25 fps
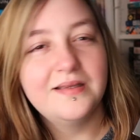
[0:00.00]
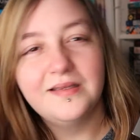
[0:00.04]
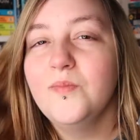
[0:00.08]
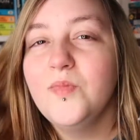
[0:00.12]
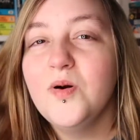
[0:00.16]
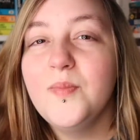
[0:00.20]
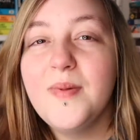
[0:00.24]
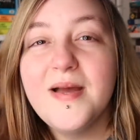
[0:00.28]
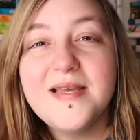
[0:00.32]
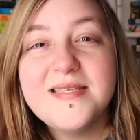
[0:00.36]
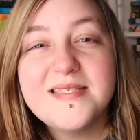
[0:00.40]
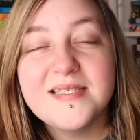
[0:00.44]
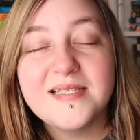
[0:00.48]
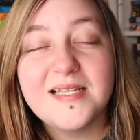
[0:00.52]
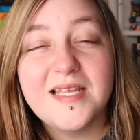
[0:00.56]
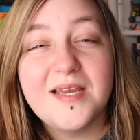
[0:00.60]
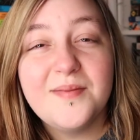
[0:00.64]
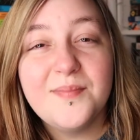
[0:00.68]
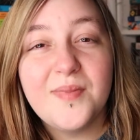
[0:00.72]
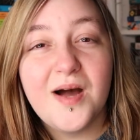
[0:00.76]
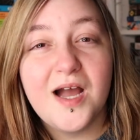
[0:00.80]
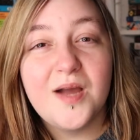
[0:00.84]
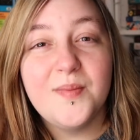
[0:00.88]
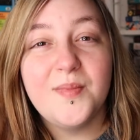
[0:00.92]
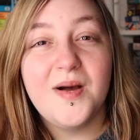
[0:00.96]
Well, basically in
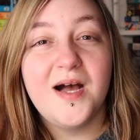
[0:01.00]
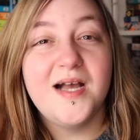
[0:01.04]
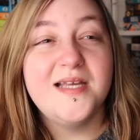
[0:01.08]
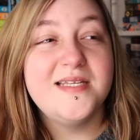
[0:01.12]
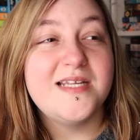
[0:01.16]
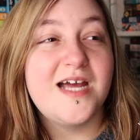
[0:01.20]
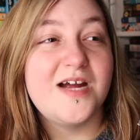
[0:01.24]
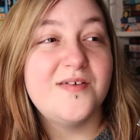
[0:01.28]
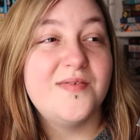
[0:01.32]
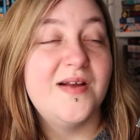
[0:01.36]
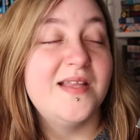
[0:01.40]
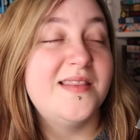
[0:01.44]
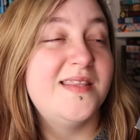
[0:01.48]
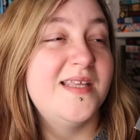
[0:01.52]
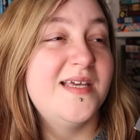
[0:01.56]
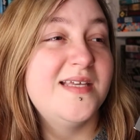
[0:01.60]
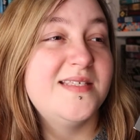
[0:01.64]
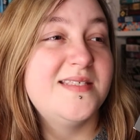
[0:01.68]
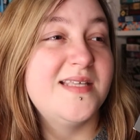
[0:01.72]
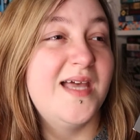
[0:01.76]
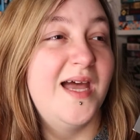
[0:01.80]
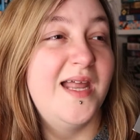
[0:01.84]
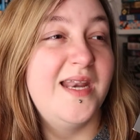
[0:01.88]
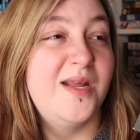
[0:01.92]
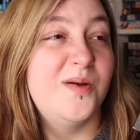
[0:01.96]
my mind, I read
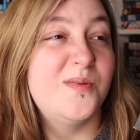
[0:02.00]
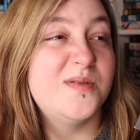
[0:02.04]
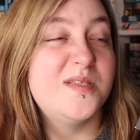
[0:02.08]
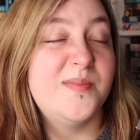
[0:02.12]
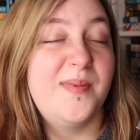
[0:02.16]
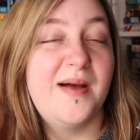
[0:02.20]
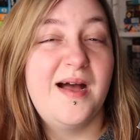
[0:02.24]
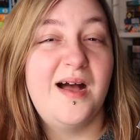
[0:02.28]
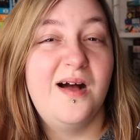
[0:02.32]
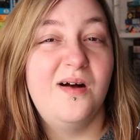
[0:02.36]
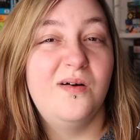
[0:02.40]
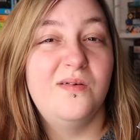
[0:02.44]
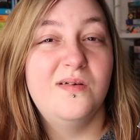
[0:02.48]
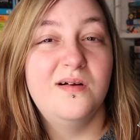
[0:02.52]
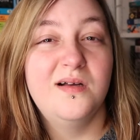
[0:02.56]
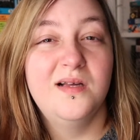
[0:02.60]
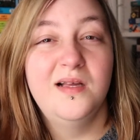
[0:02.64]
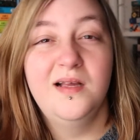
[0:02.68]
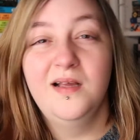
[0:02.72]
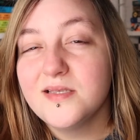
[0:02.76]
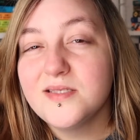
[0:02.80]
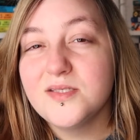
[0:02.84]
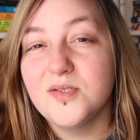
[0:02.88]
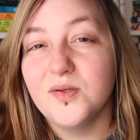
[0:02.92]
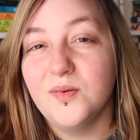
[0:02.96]
this and it was about
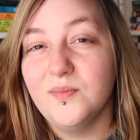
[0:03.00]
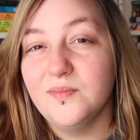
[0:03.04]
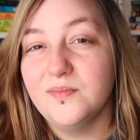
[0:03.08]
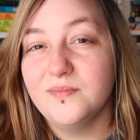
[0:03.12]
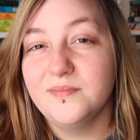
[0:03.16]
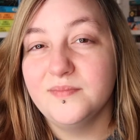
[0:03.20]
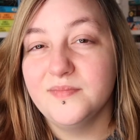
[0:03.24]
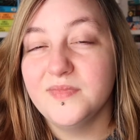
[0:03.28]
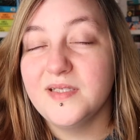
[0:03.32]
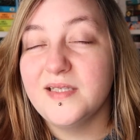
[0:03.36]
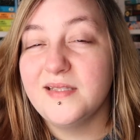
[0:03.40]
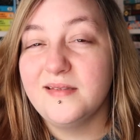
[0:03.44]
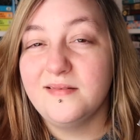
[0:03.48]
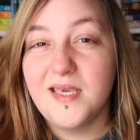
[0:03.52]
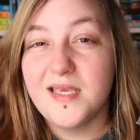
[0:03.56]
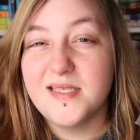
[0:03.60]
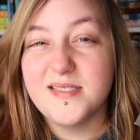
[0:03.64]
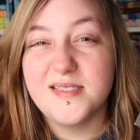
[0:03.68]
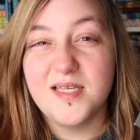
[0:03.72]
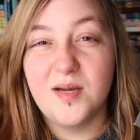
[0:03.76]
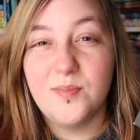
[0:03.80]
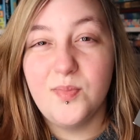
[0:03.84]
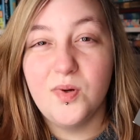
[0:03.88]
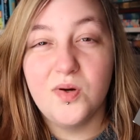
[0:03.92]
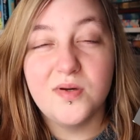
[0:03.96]
some
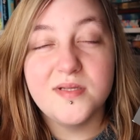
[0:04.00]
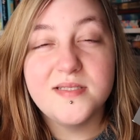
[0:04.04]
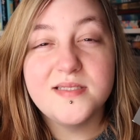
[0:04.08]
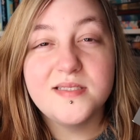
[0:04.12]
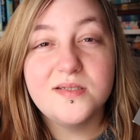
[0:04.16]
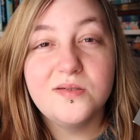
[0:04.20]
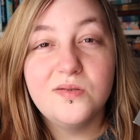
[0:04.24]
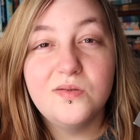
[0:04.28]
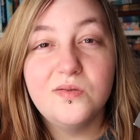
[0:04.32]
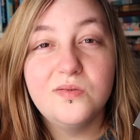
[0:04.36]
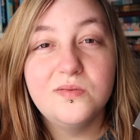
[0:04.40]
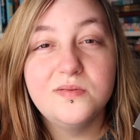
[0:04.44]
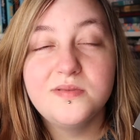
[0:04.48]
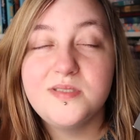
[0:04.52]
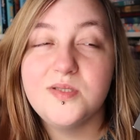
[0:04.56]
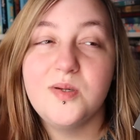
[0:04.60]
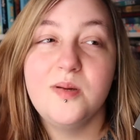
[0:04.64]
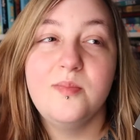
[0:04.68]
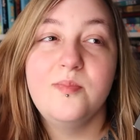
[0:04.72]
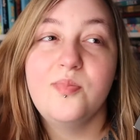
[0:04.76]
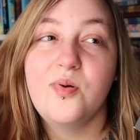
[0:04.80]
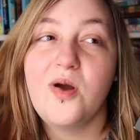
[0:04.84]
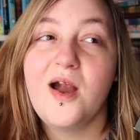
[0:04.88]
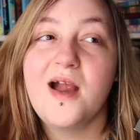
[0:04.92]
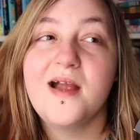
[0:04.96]
kids at a boarding school
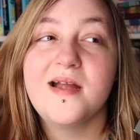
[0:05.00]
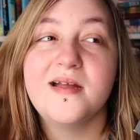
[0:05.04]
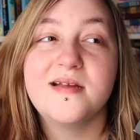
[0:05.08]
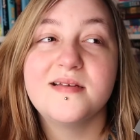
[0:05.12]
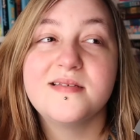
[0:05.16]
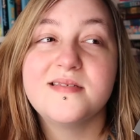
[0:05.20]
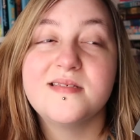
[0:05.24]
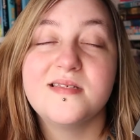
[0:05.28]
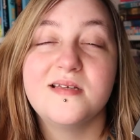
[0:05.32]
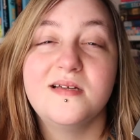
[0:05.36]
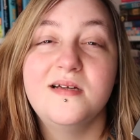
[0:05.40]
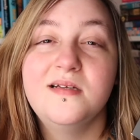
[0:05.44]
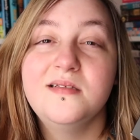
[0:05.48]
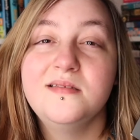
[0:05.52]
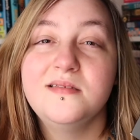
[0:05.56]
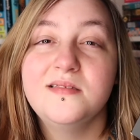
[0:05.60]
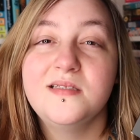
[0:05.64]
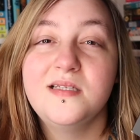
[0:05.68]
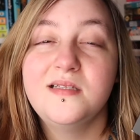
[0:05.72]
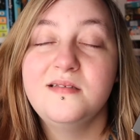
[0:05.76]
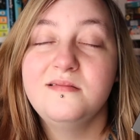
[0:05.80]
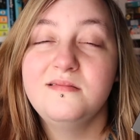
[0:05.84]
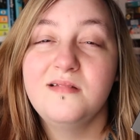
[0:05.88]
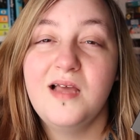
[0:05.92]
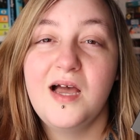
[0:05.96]
doing pranks
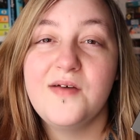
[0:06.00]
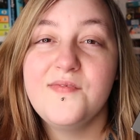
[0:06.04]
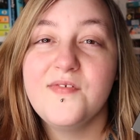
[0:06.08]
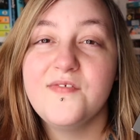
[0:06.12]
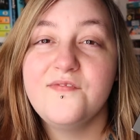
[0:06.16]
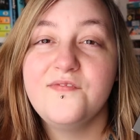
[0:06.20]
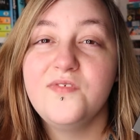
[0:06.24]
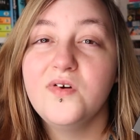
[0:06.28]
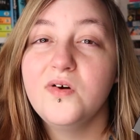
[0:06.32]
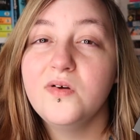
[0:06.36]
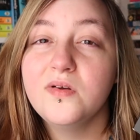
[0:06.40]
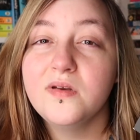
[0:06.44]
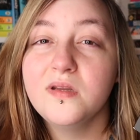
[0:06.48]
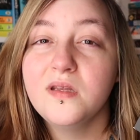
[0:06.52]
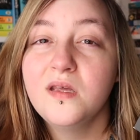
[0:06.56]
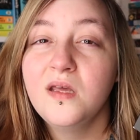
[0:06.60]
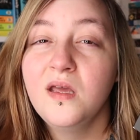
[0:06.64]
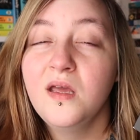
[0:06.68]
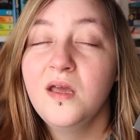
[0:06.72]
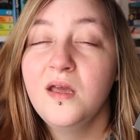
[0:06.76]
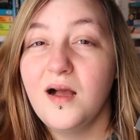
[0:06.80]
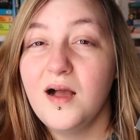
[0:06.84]
and having fun.